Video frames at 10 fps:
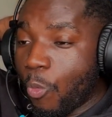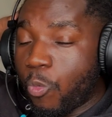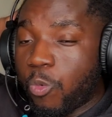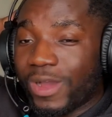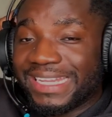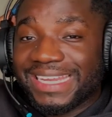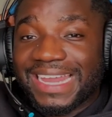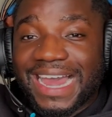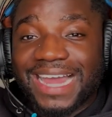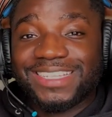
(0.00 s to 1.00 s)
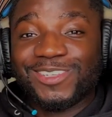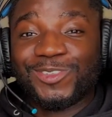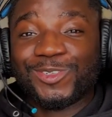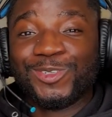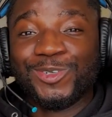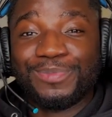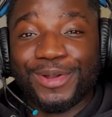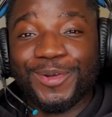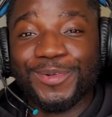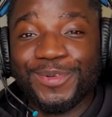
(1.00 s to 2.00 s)
What did the auntie do,
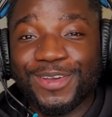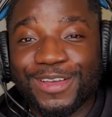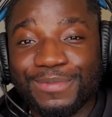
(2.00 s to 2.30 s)
bro?